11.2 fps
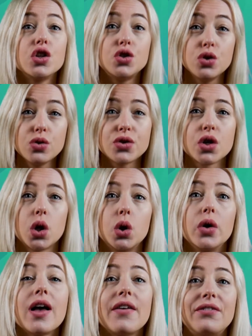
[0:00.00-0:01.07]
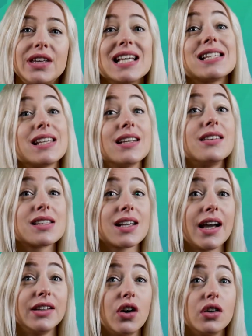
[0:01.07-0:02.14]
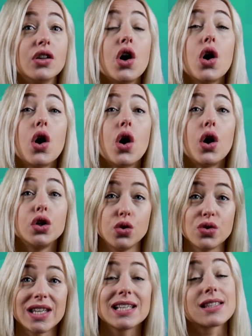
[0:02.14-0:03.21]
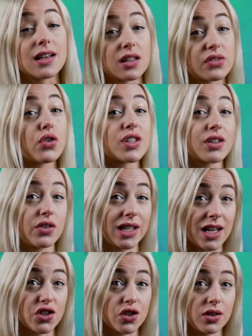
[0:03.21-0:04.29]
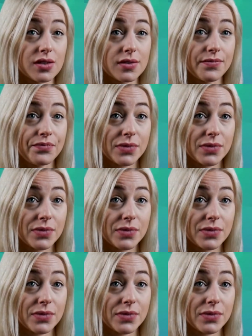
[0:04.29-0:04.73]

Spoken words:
do so via single sign-on using Salesforce credentials.